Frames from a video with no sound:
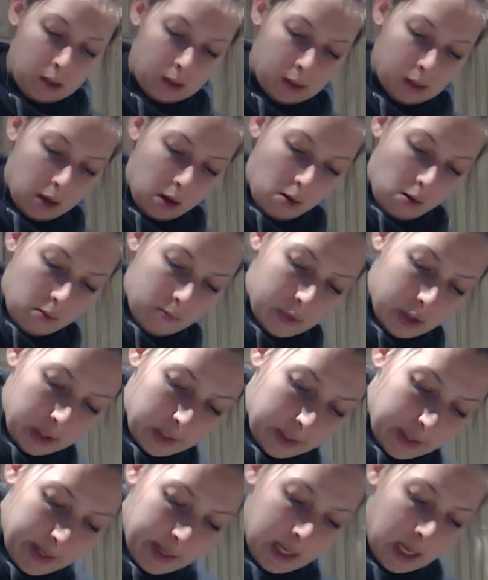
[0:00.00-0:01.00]
So I'm
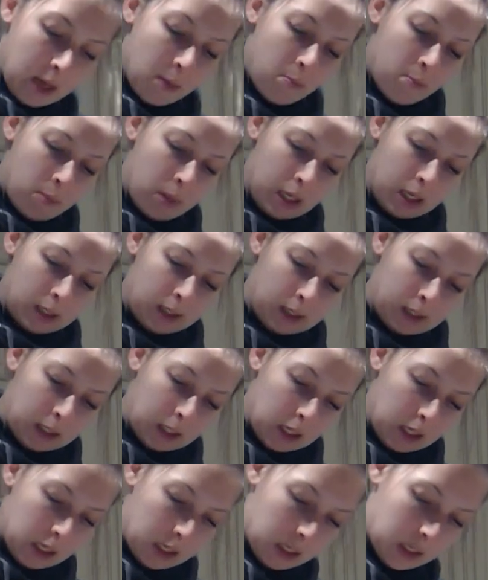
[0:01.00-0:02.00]
just going to keep
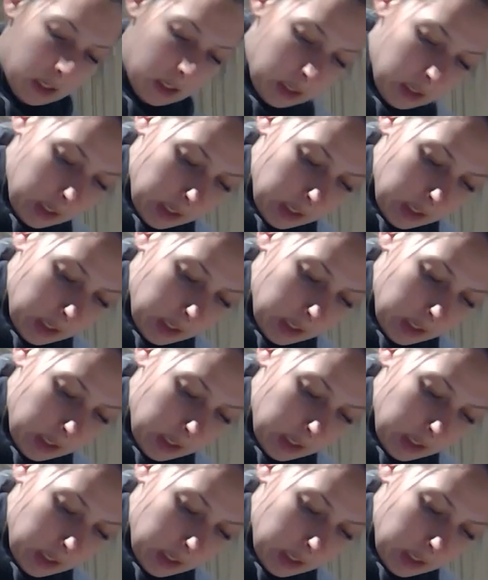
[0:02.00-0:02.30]
mixing.